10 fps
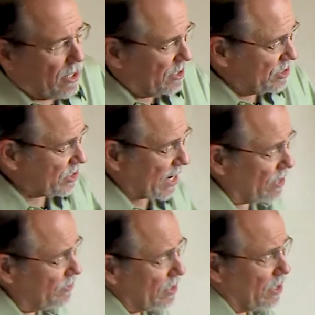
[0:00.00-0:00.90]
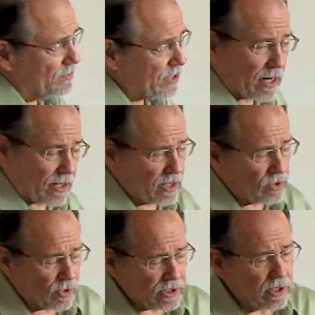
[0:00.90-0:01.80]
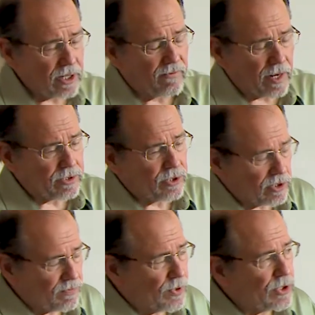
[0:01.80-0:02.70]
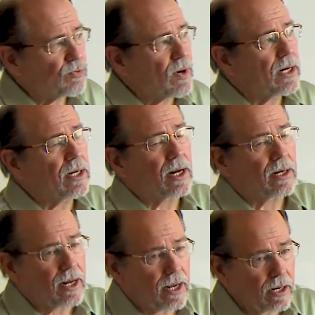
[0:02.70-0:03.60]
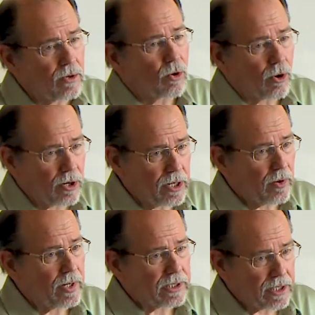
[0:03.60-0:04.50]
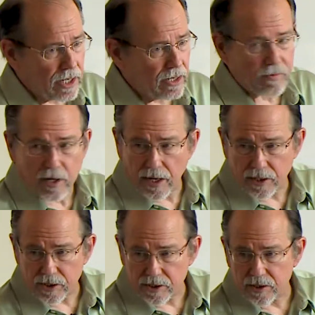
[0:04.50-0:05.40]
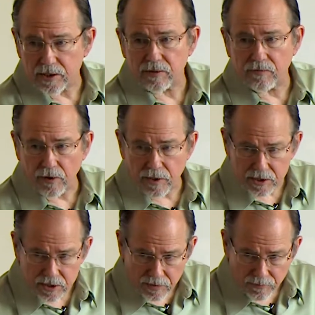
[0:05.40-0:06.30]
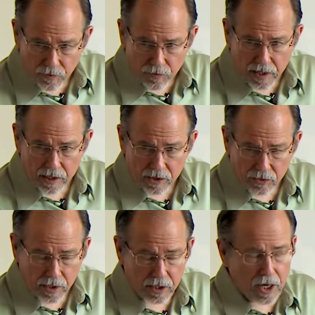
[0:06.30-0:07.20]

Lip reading: The sound that comes out of these whistling vessels puts one in a non-ordinary state of consciousness, a very simple way to do it.